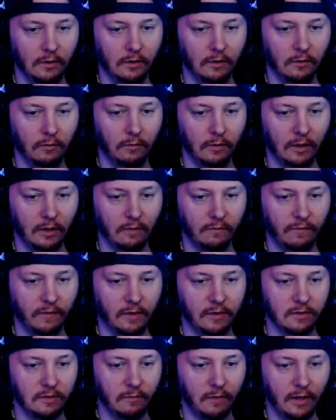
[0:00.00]
We gotta
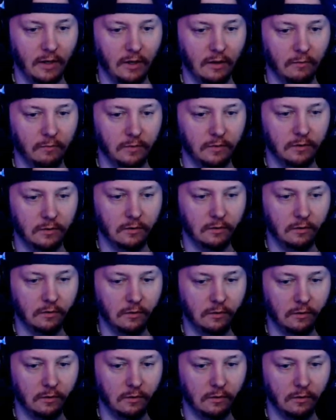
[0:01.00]
find some items.
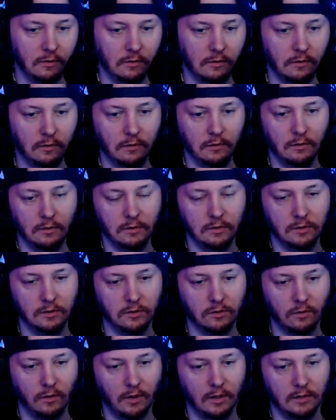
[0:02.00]
This is
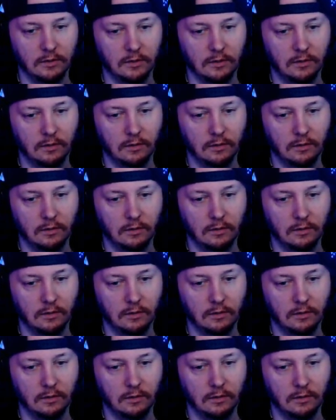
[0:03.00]
crazy.